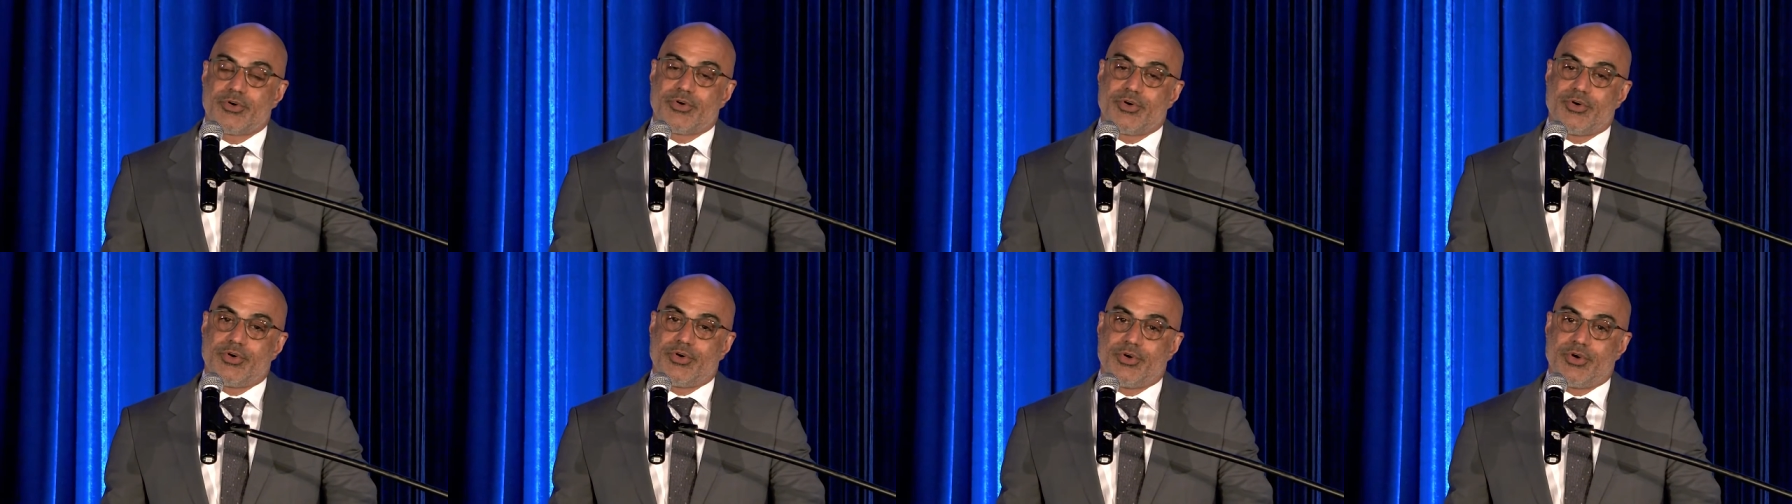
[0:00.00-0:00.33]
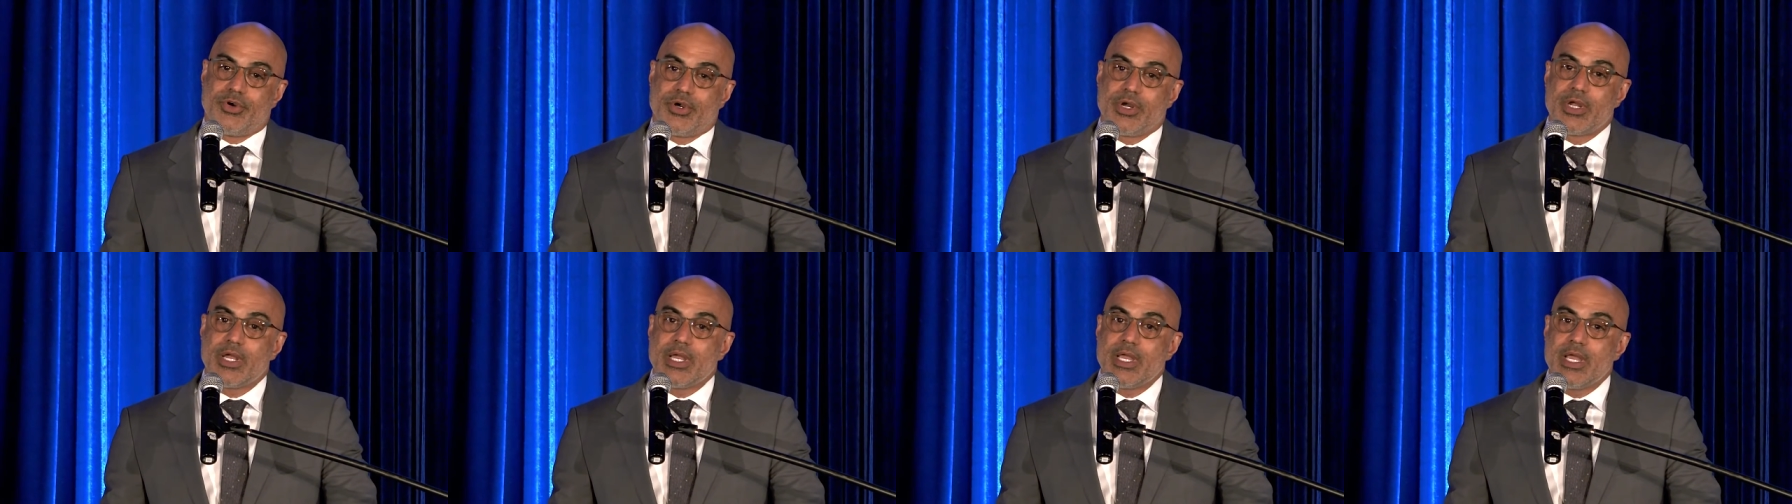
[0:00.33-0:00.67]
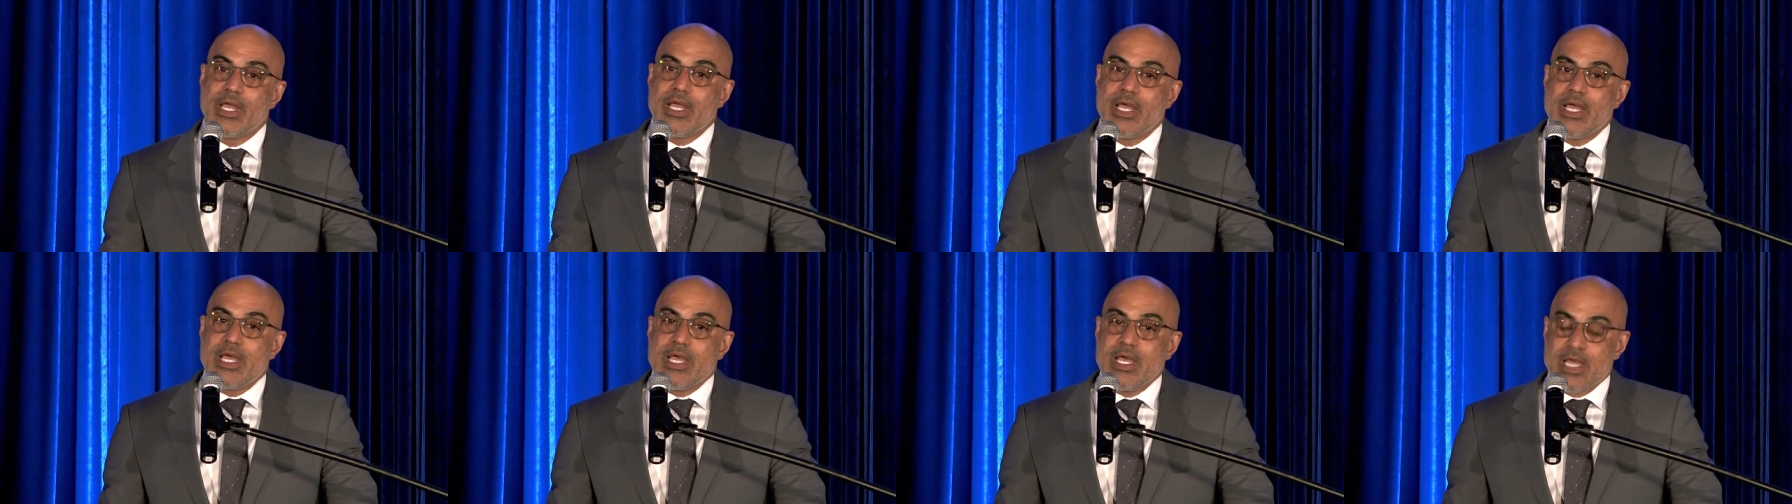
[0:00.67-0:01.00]
her
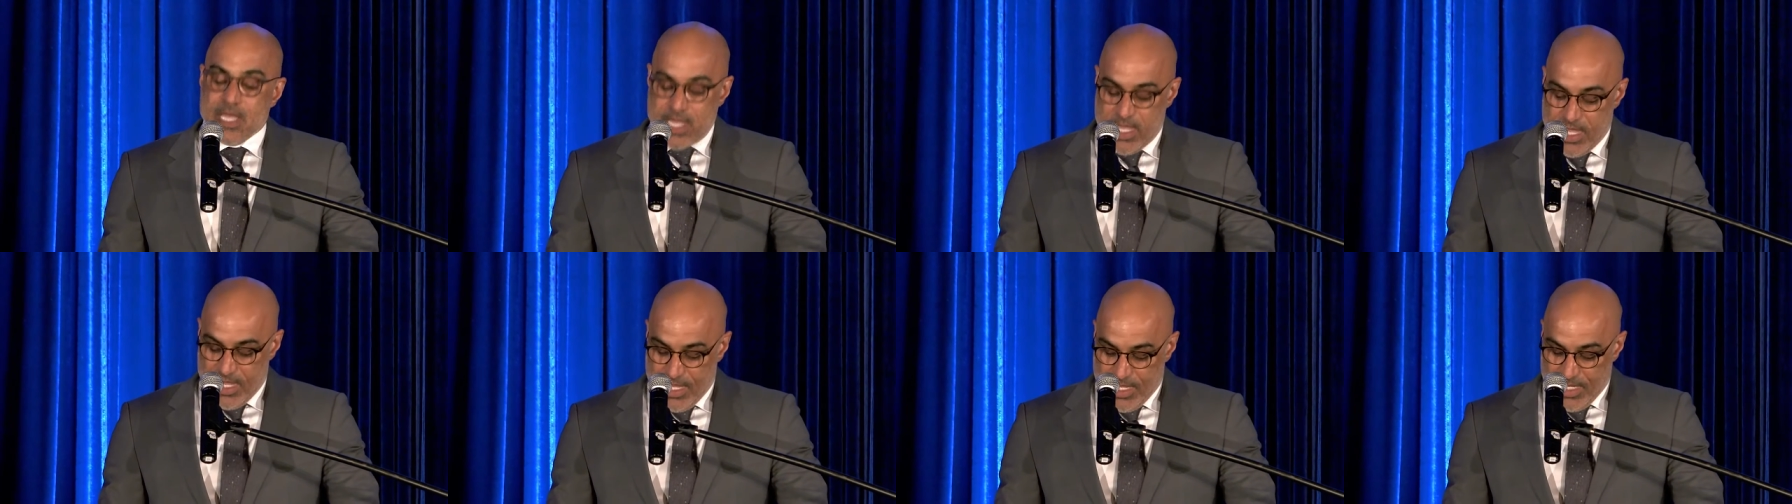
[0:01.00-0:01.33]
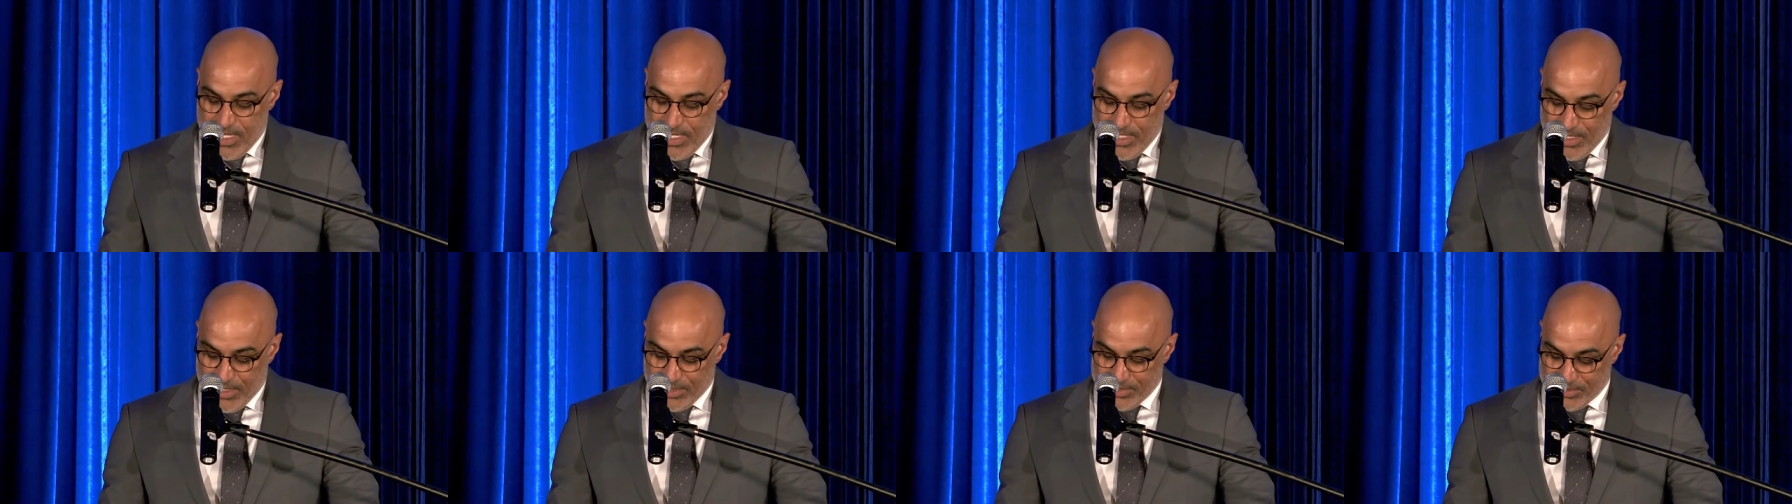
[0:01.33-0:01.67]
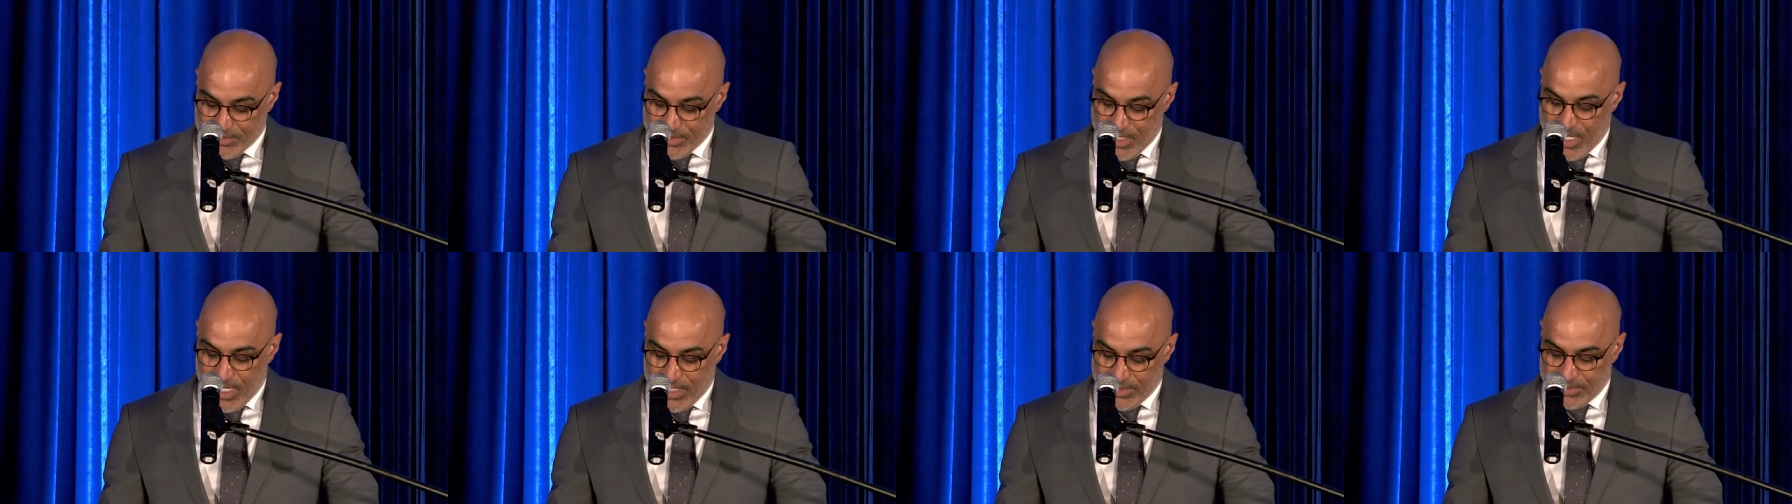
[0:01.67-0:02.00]

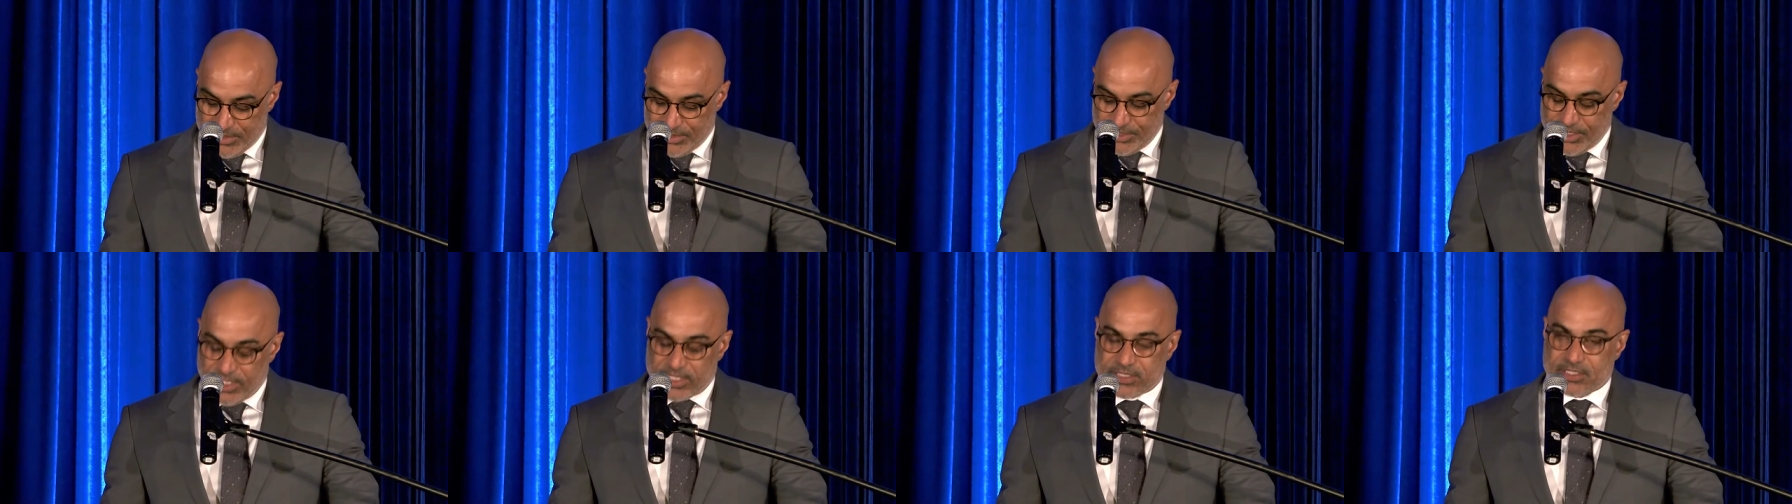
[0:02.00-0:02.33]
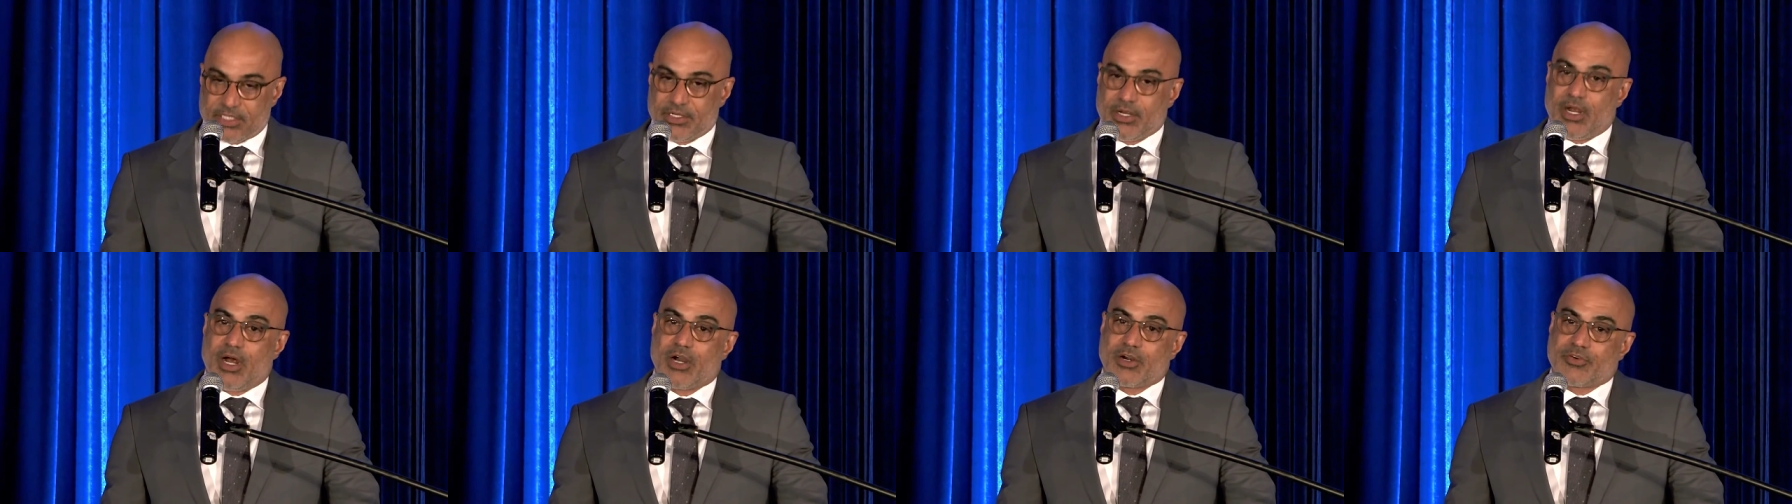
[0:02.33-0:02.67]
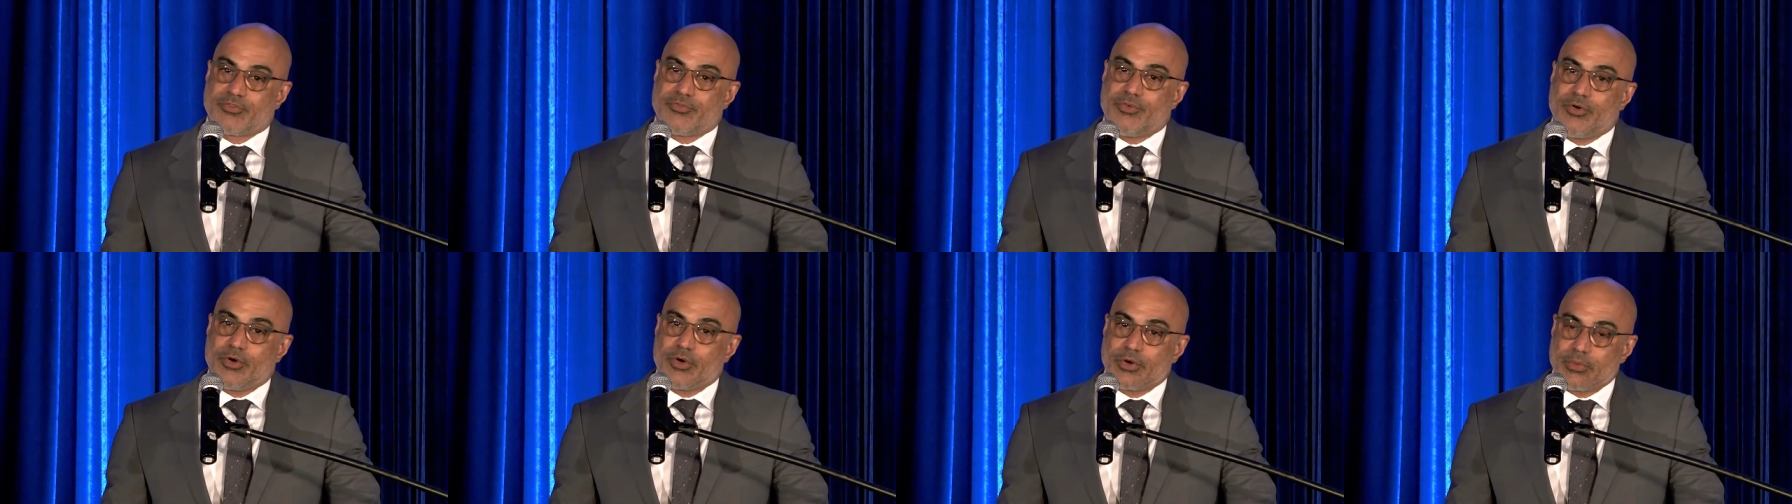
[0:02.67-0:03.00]
is not just an
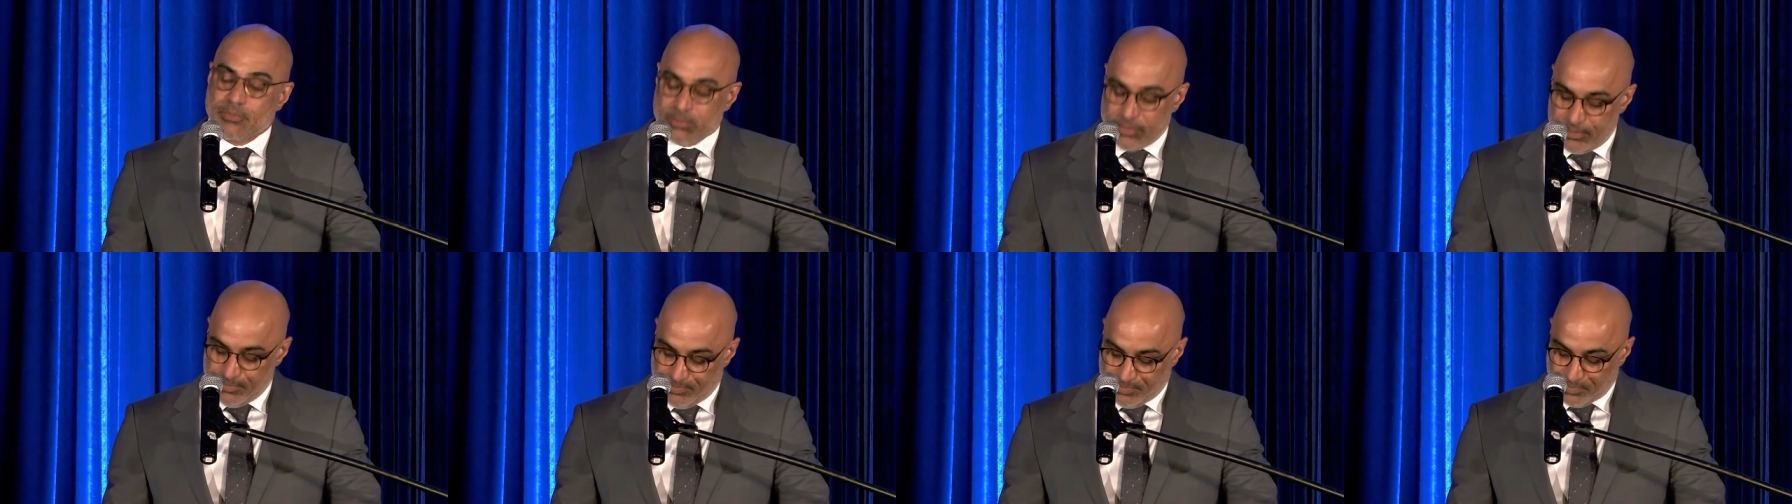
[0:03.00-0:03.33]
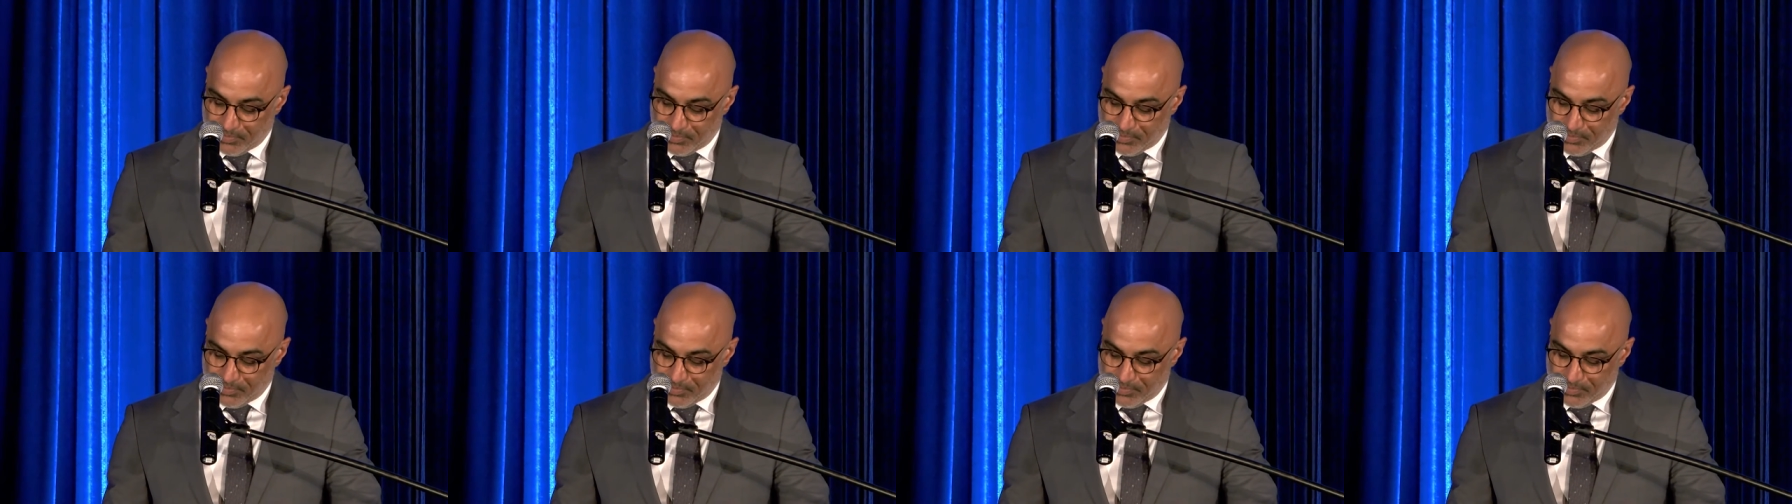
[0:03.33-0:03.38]
art form,